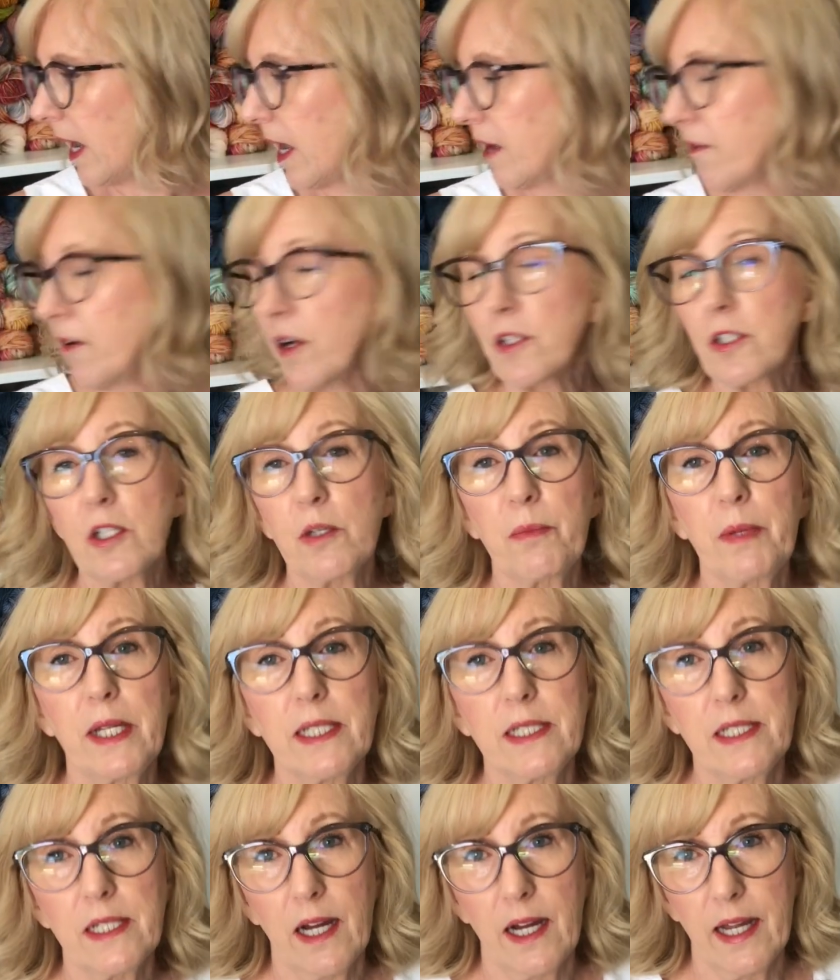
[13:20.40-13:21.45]
I've also
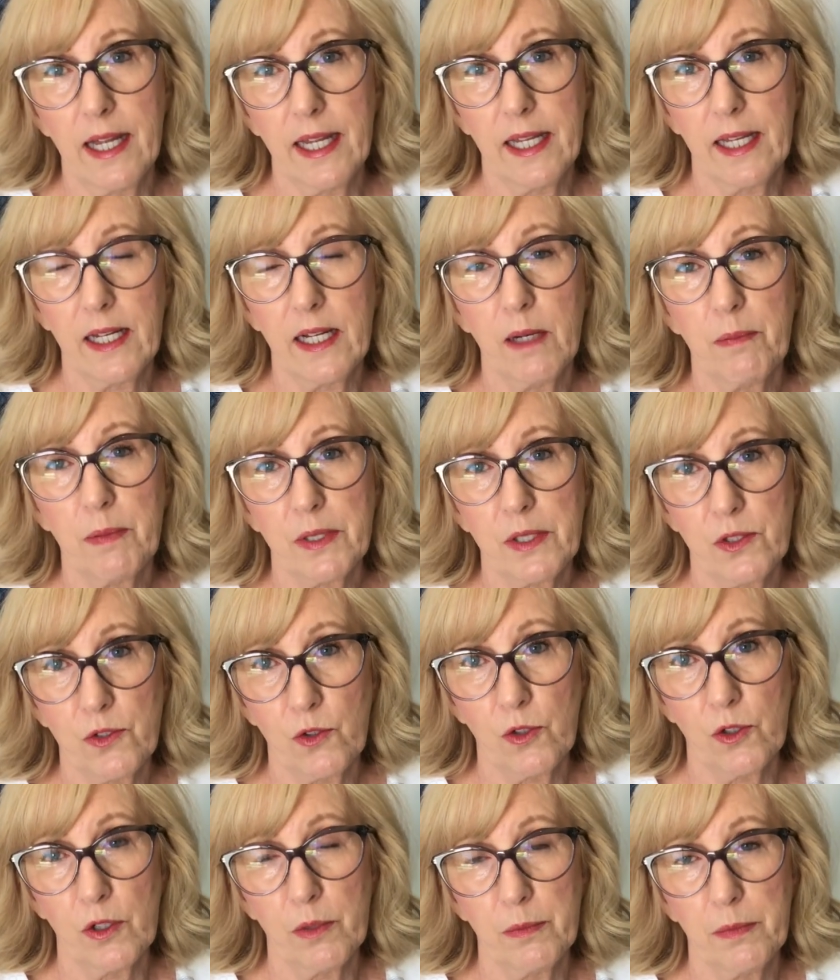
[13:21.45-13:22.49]
been dyeing up a
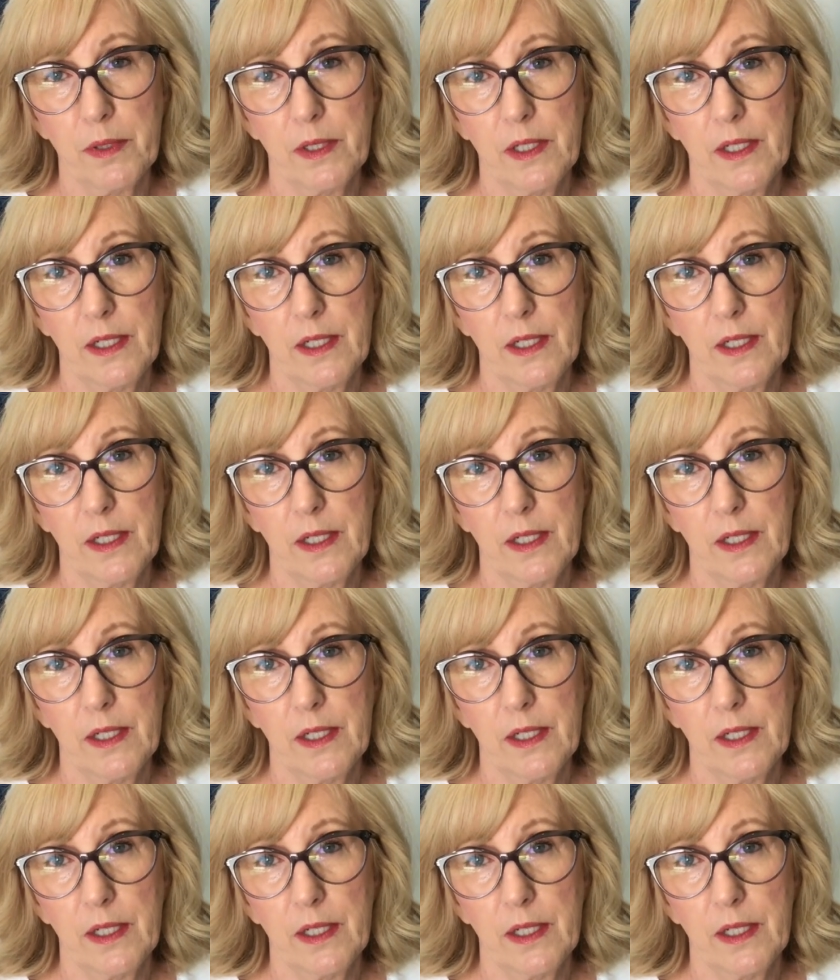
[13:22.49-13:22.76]
storm,